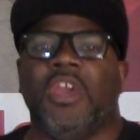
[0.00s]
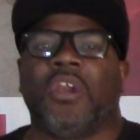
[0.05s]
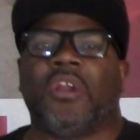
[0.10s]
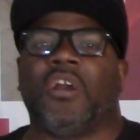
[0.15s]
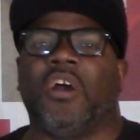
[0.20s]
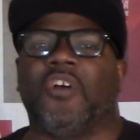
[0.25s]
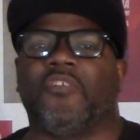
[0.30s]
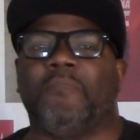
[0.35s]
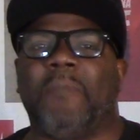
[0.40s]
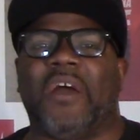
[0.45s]

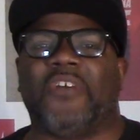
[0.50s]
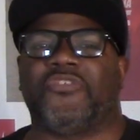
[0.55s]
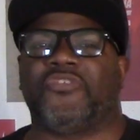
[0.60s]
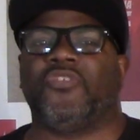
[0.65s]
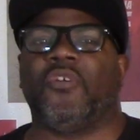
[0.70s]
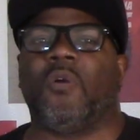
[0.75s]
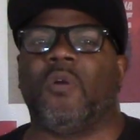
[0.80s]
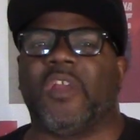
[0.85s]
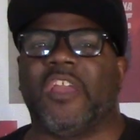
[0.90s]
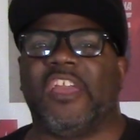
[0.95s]
Because my
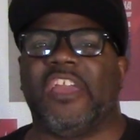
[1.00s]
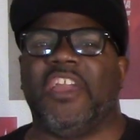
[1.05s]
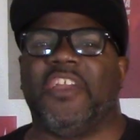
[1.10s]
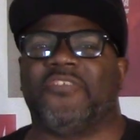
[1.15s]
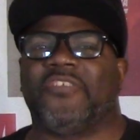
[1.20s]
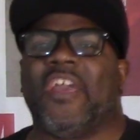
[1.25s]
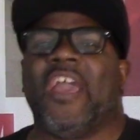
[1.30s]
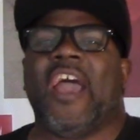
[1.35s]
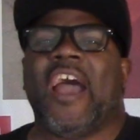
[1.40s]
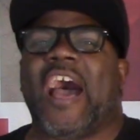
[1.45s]
story
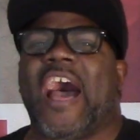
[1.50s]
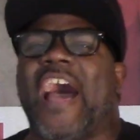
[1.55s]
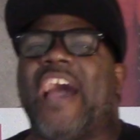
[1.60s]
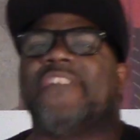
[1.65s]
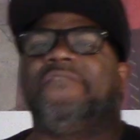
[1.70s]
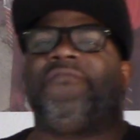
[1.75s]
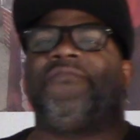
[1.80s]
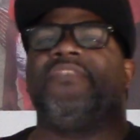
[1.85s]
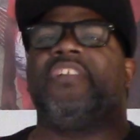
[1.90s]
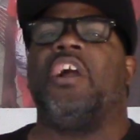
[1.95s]
is,
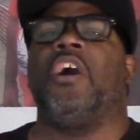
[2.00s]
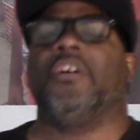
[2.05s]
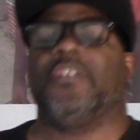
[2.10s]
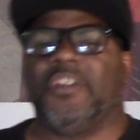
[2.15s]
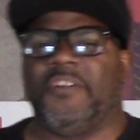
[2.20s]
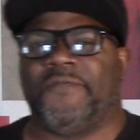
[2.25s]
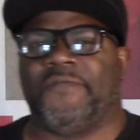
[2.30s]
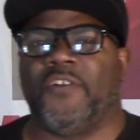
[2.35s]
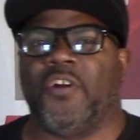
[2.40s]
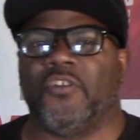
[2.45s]
I flunked
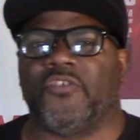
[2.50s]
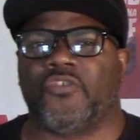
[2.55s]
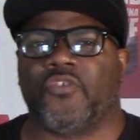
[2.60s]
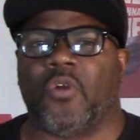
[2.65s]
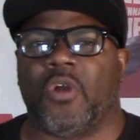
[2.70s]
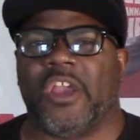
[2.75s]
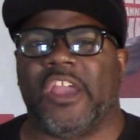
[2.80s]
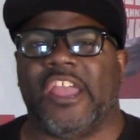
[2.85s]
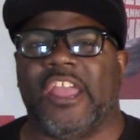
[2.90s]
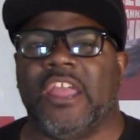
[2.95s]
the first
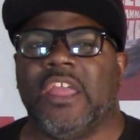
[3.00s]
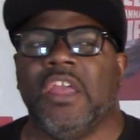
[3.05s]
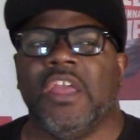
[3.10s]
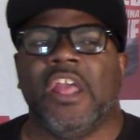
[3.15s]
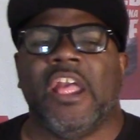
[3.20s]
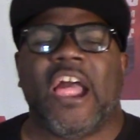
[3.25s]
grade.